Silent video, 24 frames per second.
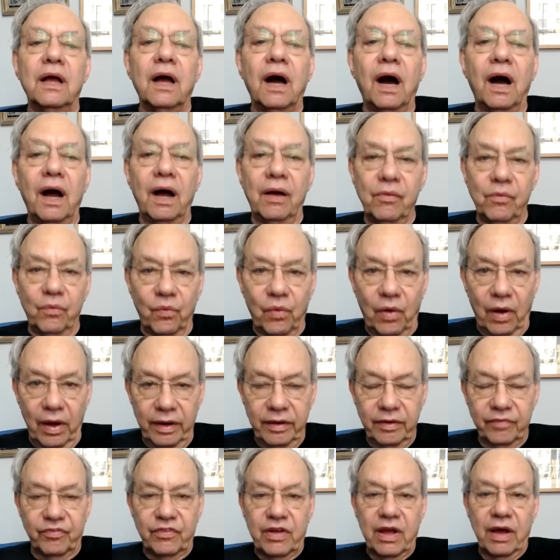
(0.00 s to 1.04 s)

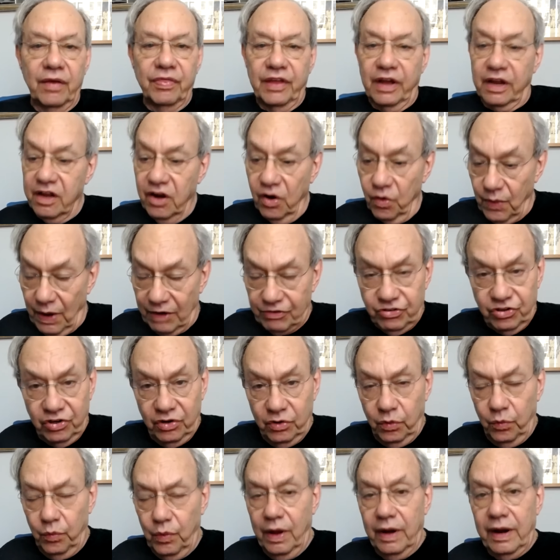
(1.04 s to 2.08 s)
one, the
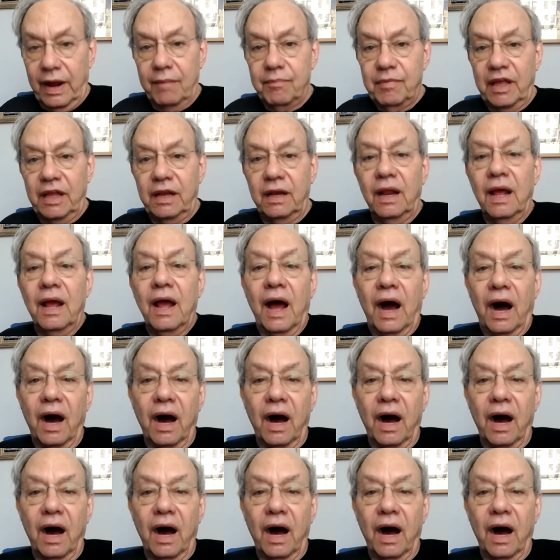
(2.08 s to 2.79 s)
congressional one, I mean,